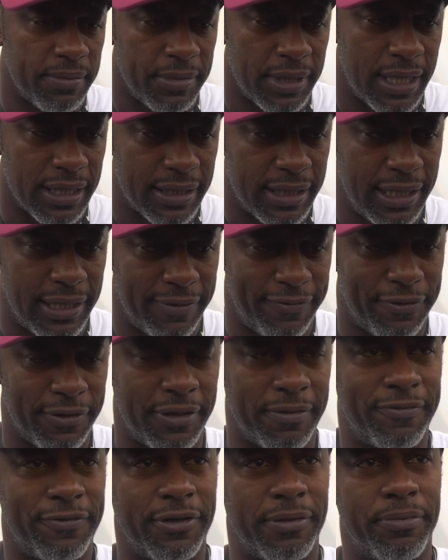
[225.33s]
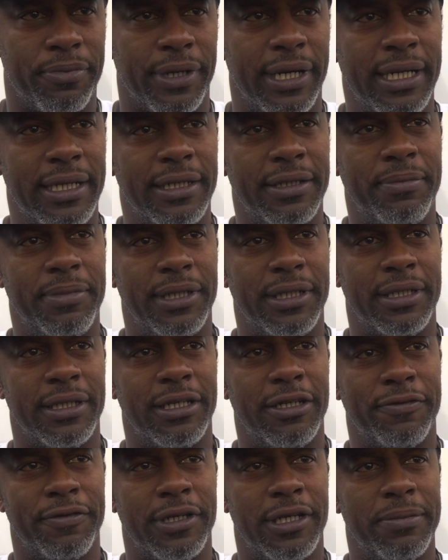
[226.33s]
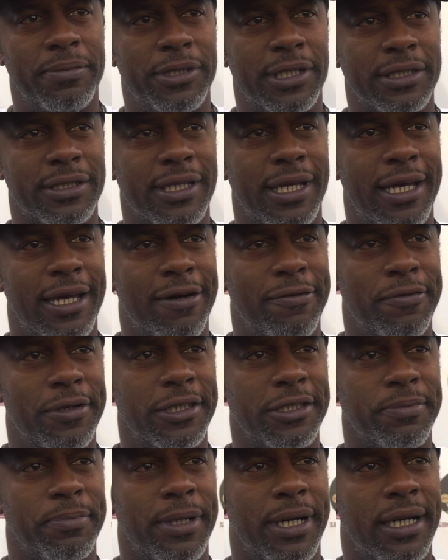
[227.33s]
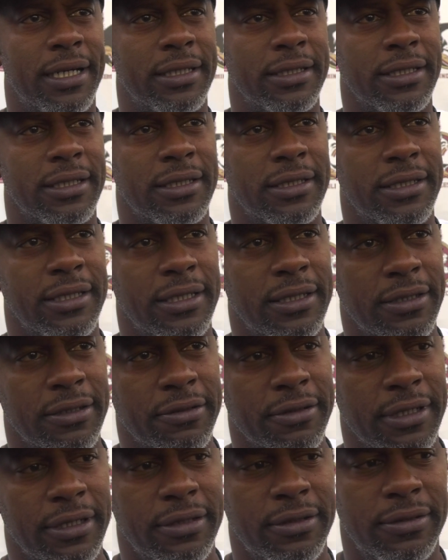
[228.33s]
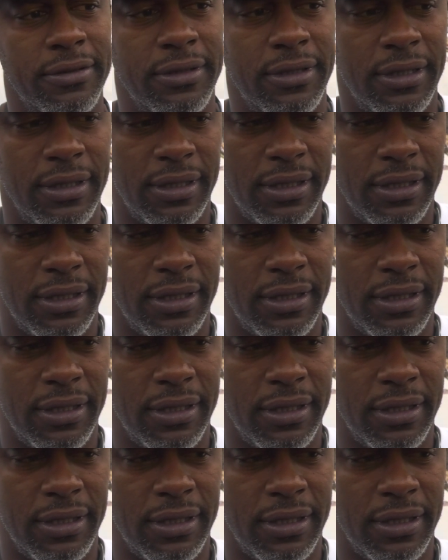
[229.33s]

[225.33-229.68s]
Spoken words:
I think for Brady, it'll be good for him just to have one spot and continue to grow.